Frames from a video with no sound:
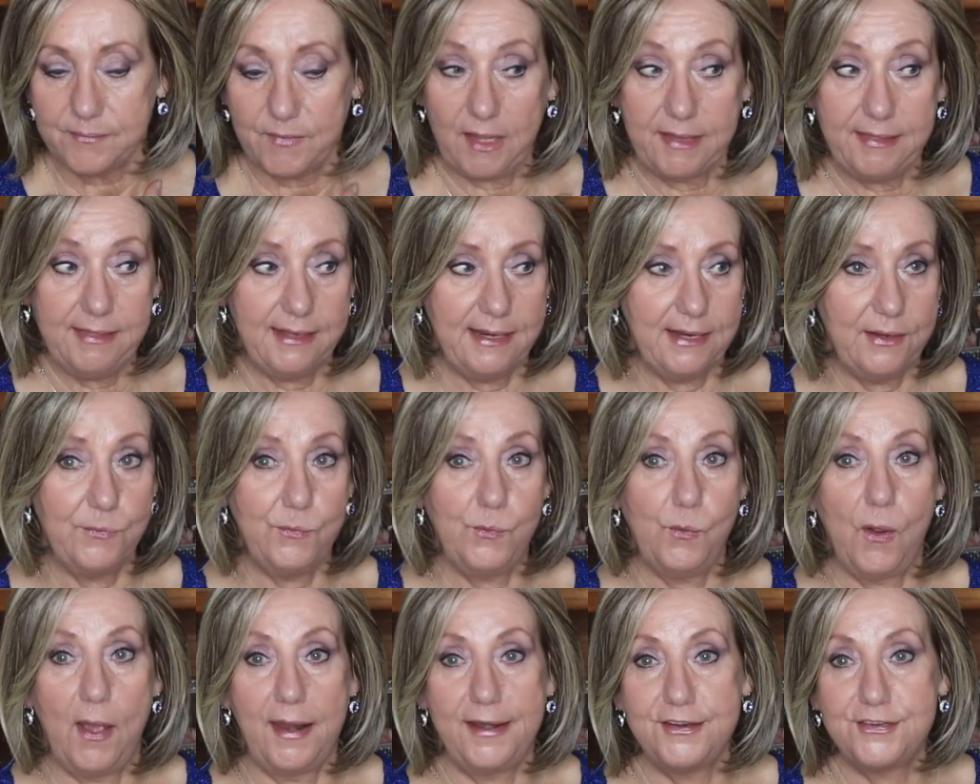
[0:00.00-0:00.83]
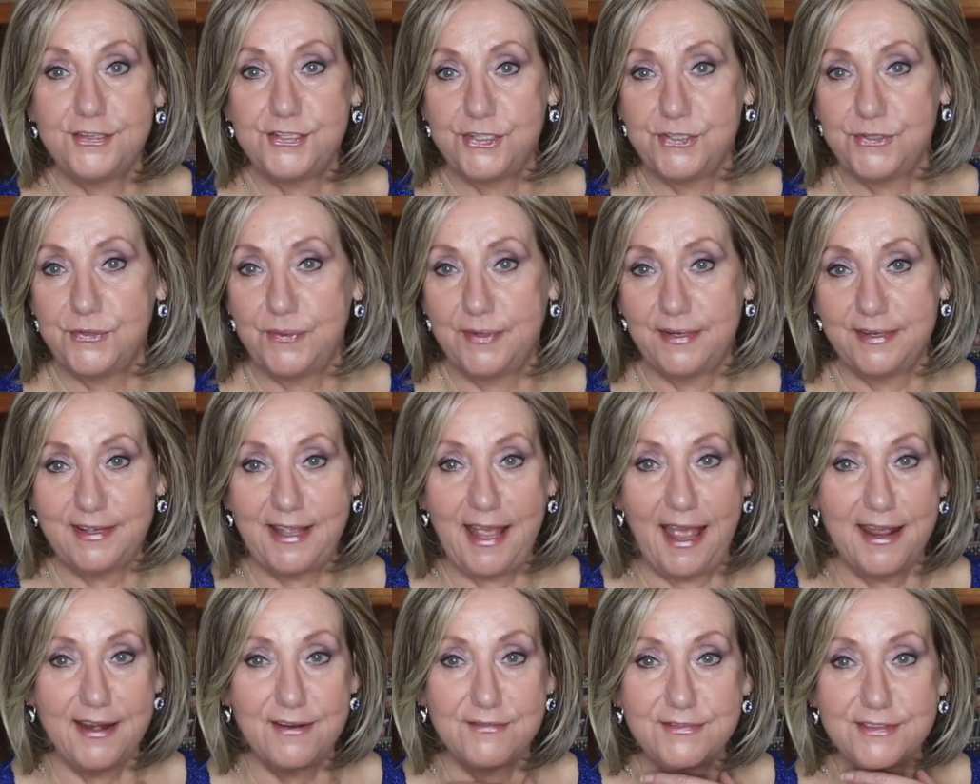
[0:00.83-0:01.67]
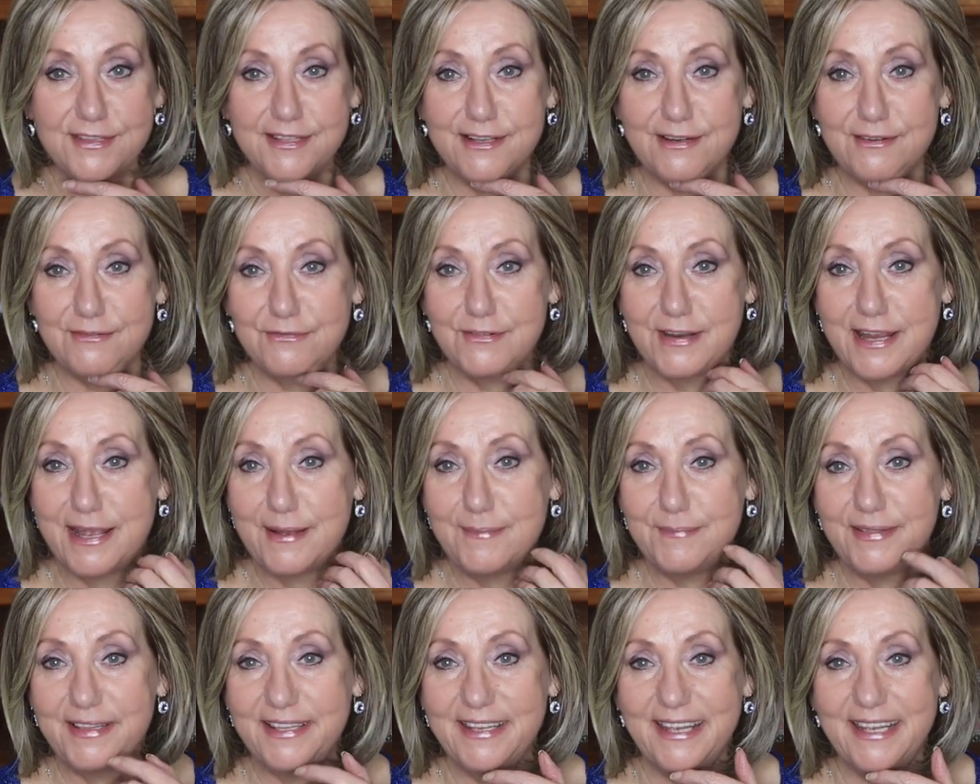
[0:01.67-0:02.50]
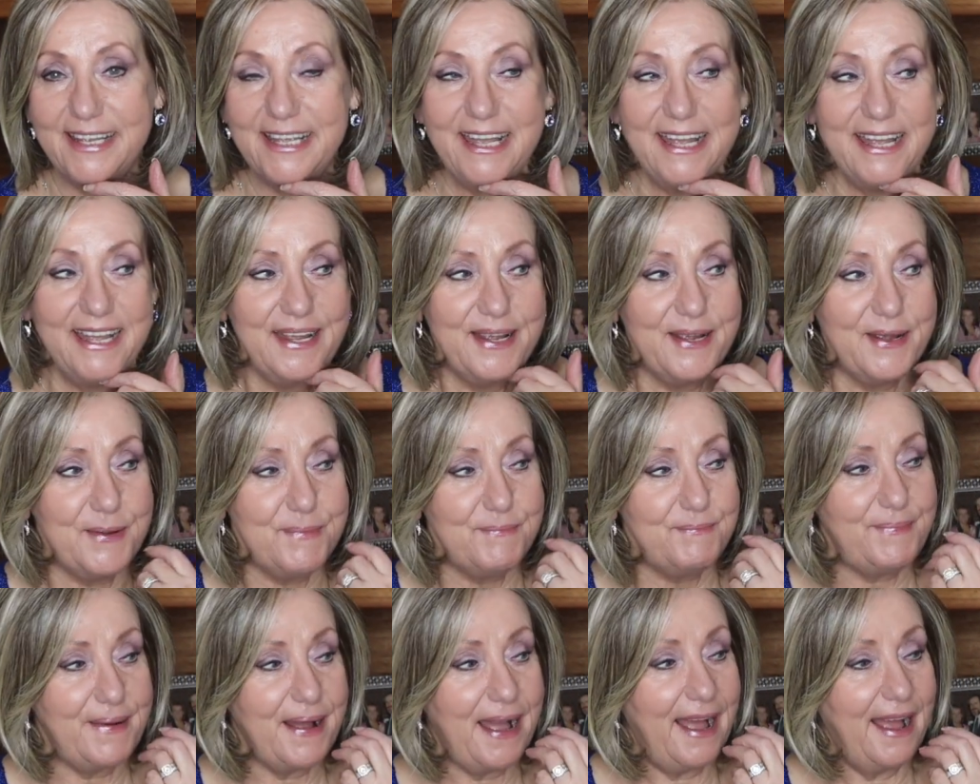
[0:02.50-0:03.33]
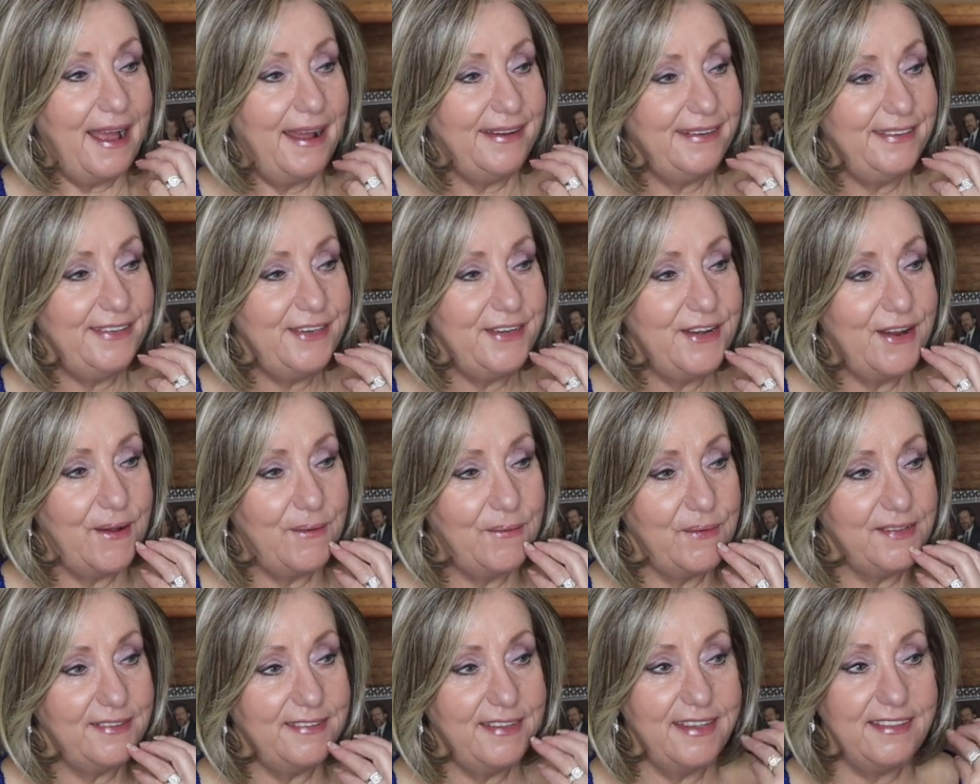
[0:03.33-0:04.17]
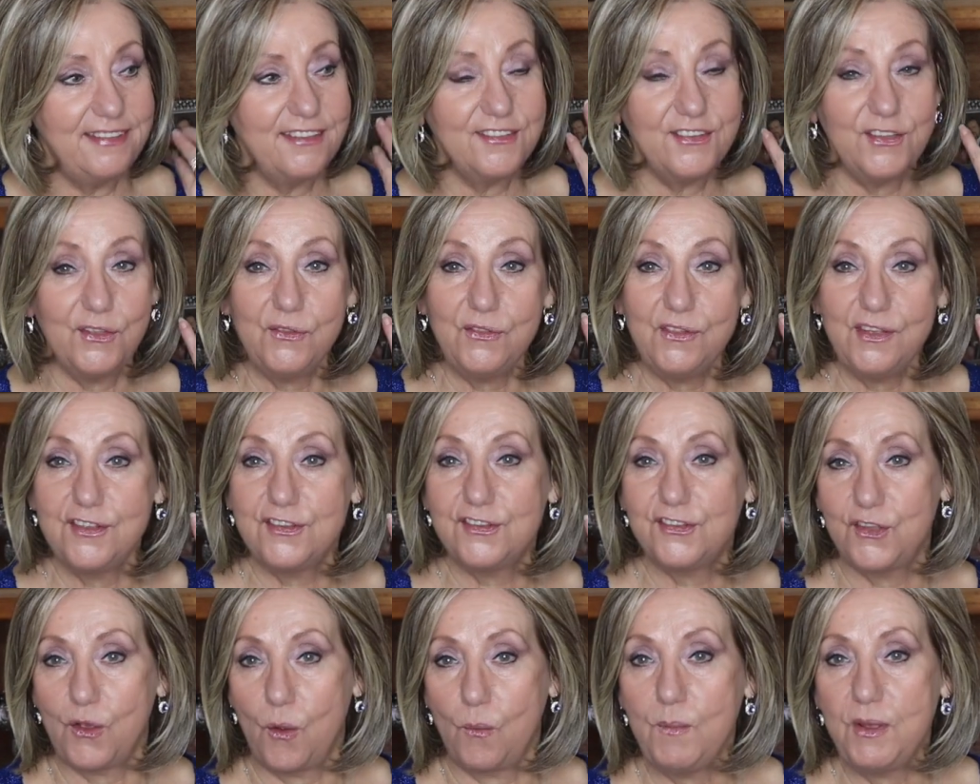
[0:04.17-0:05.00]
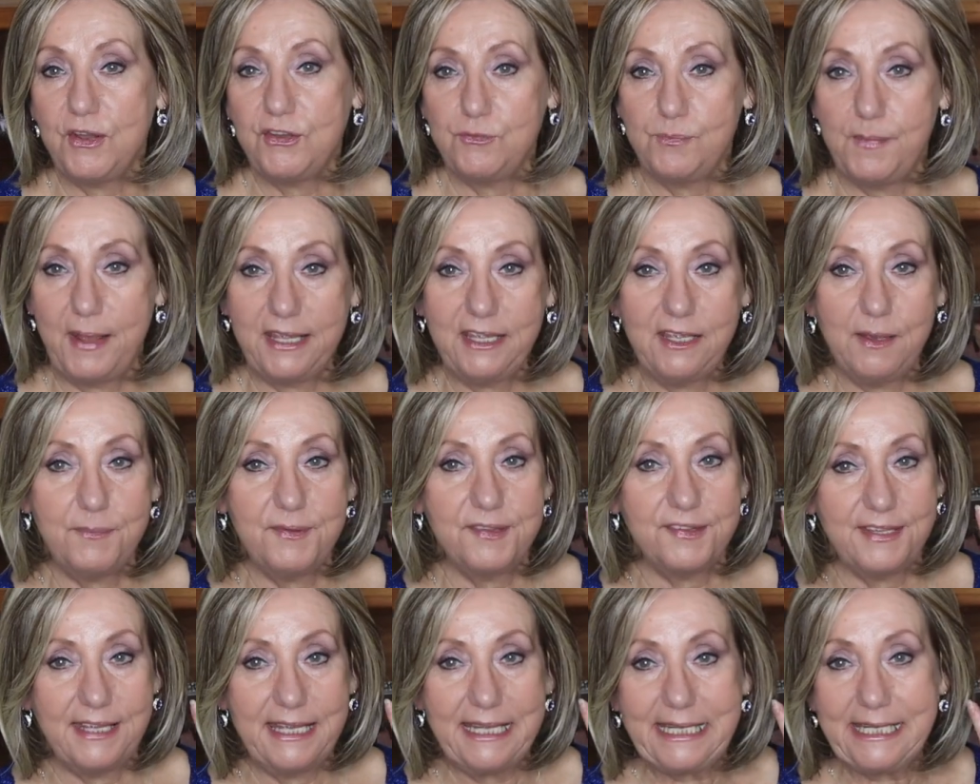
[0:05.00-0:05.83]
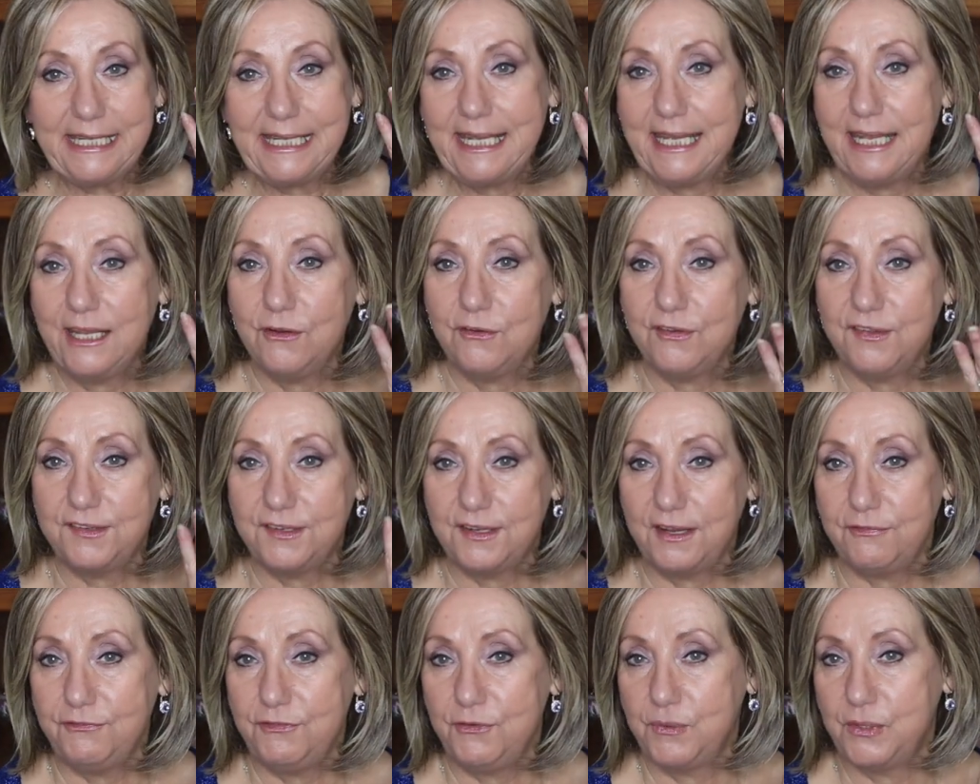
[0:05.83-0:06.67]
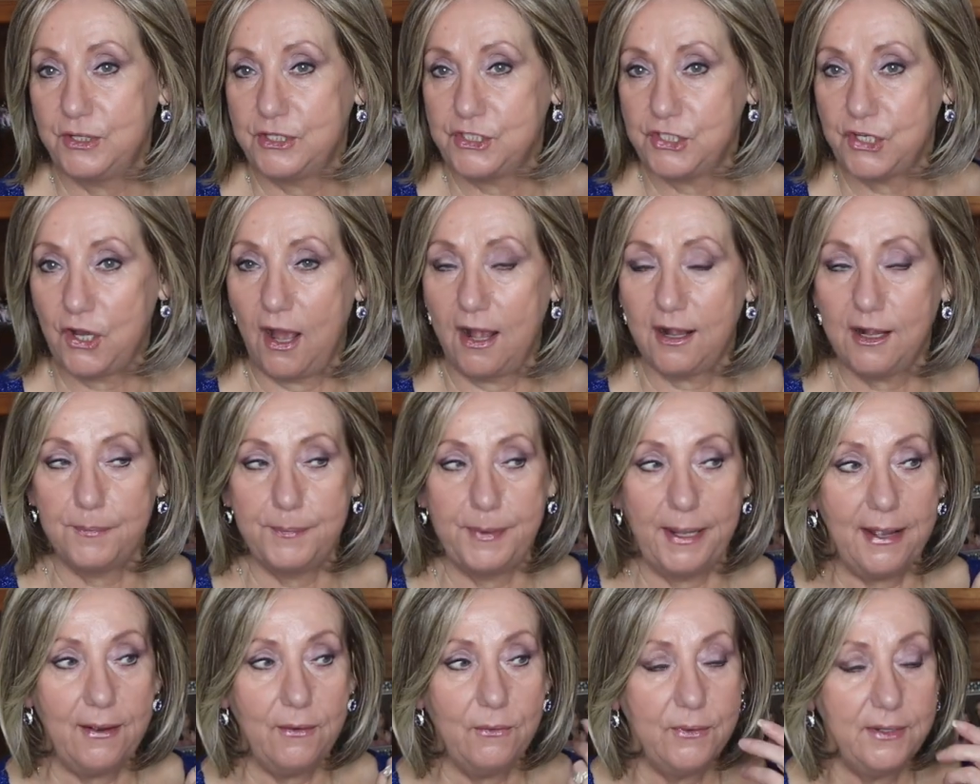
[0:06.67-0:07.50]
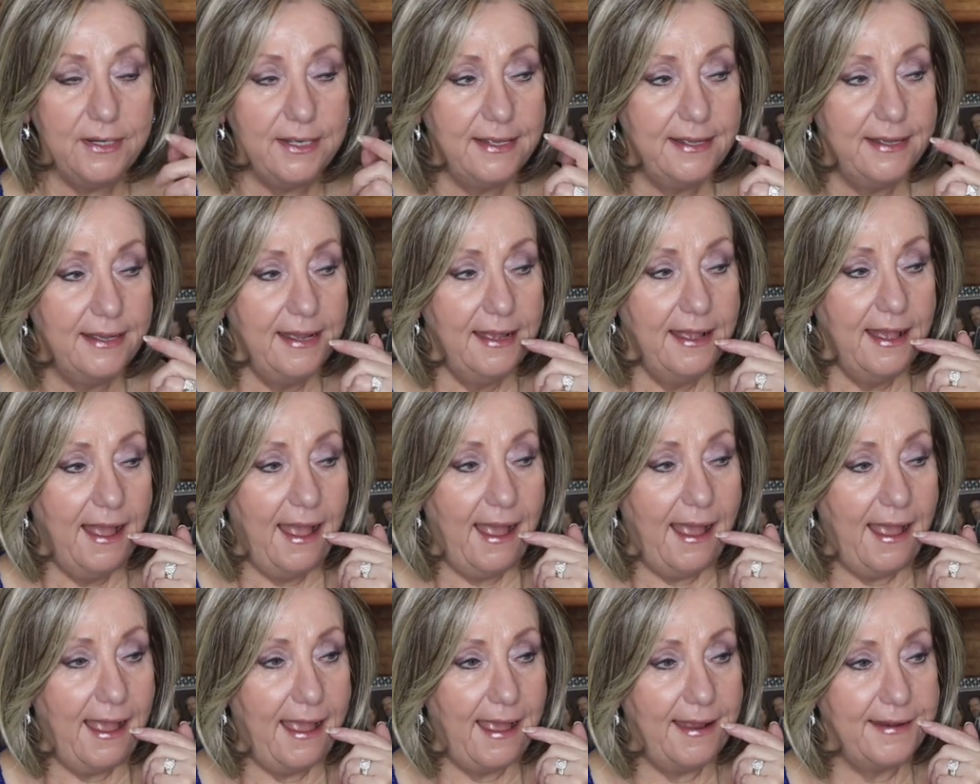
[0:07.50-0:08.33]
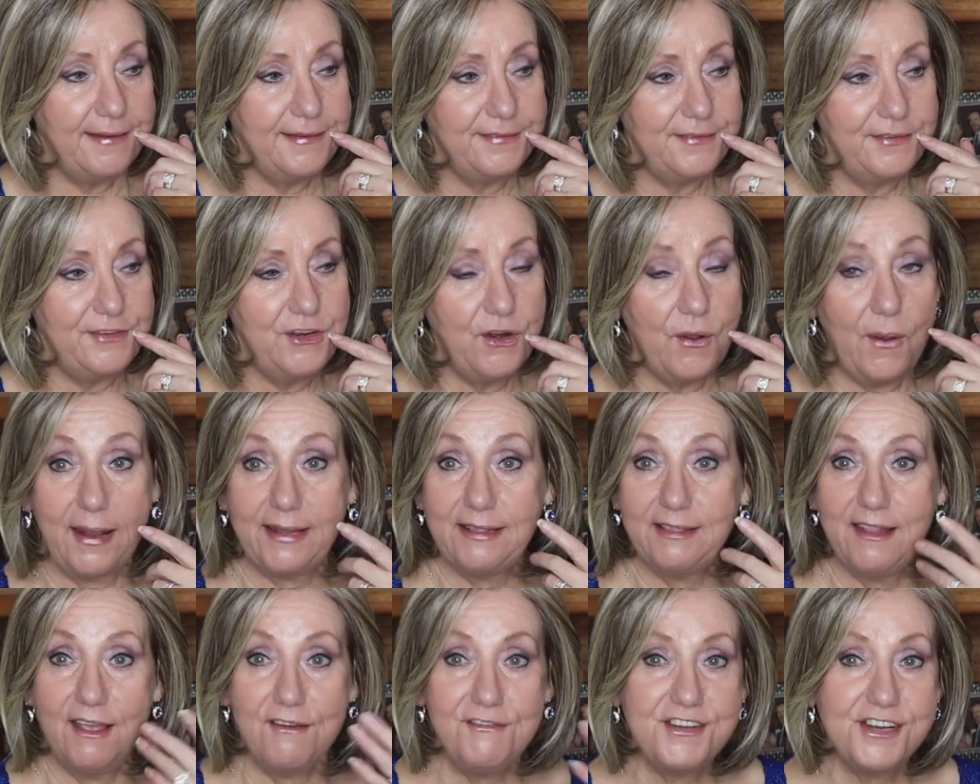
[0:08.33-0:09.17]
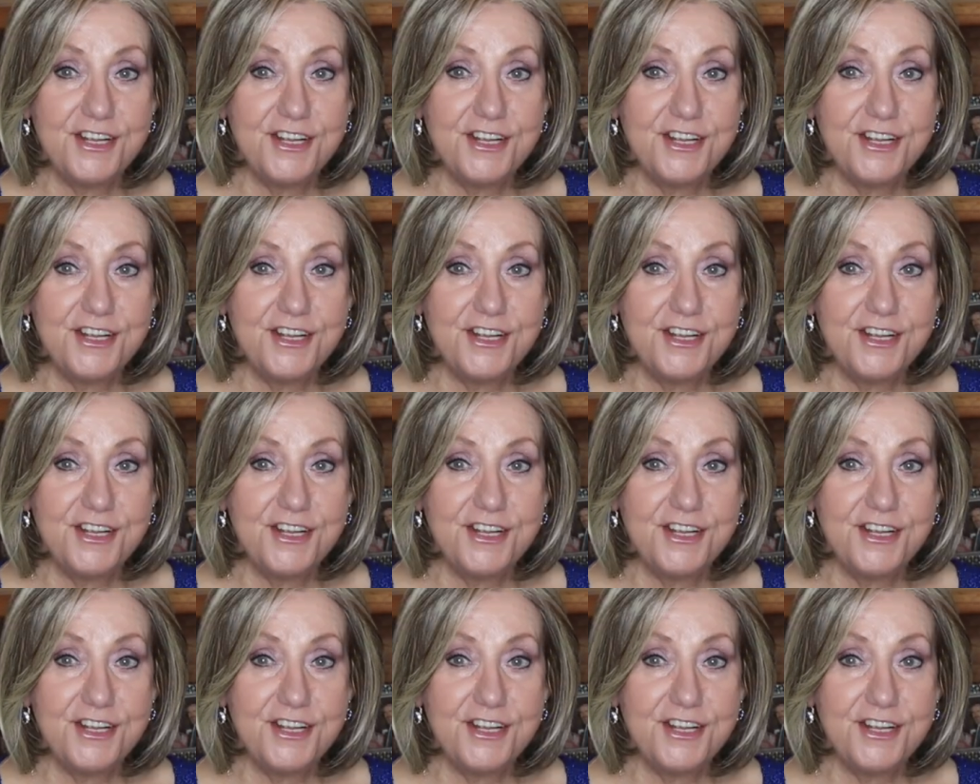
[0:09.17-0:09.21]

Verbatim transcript: than I wanted to and kind of a little rambling. But, you know, it's like there's only so much makeup, skincare stuff you can talk about. And, you know, I'd love